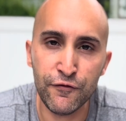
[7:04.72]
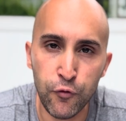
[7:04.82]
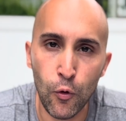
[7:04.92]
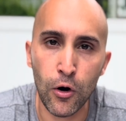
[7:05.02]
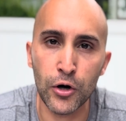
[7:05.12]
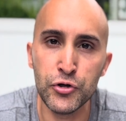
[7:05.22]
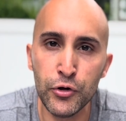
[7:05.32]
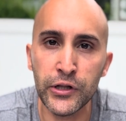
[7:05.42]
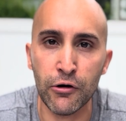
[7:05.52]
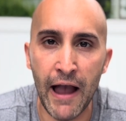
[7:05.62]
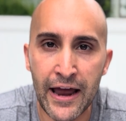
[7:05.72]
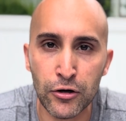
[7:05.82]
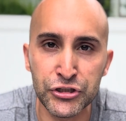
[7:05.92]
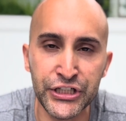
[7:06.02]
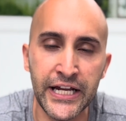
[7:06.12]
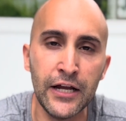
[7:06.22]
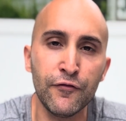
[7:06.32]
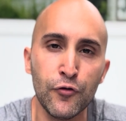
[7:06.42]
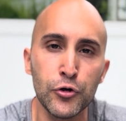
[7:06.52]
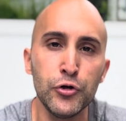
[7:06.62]
for nuclear energy,
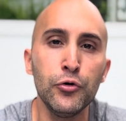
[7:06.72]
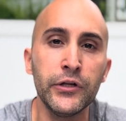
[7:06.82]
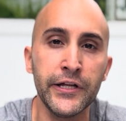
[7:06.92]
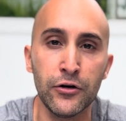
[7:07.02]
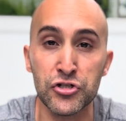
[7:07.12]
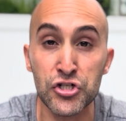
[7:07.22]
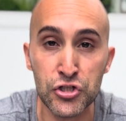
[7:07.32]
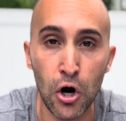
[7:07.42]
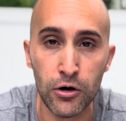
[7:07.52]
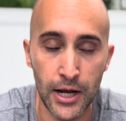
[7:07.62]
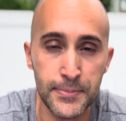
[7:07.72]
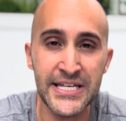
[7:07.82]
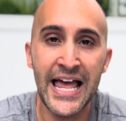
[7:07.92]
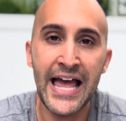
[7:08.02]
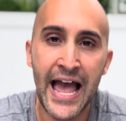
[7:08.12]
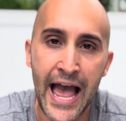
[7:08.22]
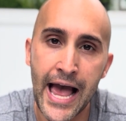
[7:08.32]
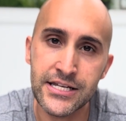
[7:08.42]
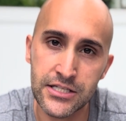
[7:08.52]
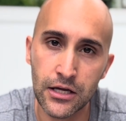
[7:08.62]
for nuclear startups,
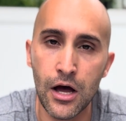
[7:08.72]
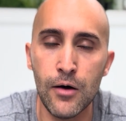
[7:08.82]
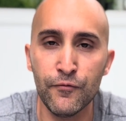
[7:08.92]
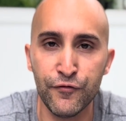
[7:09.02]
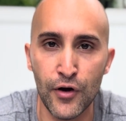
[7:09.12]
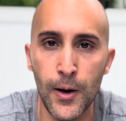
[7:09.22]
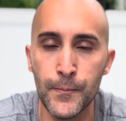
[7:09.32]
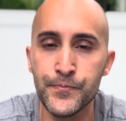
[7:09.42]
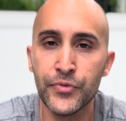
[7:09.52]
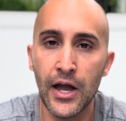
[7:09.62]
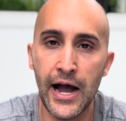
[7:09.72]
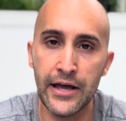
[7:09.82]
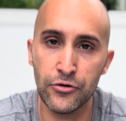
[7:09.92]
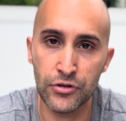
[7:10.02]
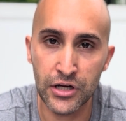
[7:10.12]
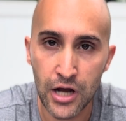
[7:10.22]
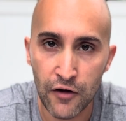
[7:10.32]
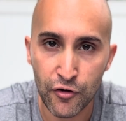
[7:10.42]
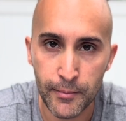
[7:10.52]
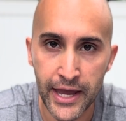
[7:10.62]
has to come from either the
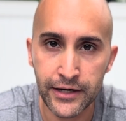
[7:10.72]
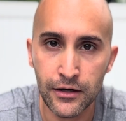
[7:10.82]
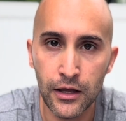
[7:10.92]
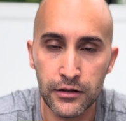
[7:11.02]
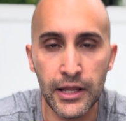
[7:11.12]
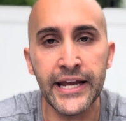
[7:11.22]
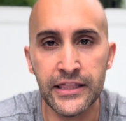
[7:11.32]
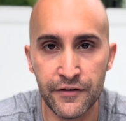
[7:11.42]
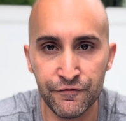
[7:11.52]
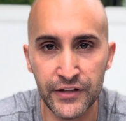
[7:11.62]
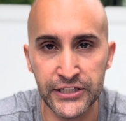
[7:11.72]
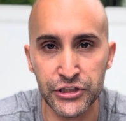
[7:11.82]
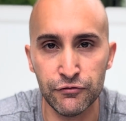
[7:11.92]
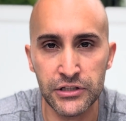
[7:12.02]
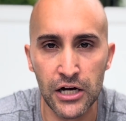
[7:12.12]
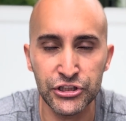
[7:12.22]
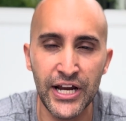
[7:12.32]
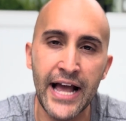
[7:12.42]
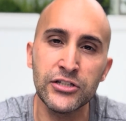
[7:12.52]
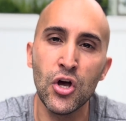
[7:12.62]
government, like in the Inflation Reduction
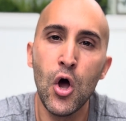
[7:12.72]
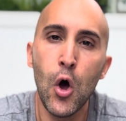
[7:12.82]
Act,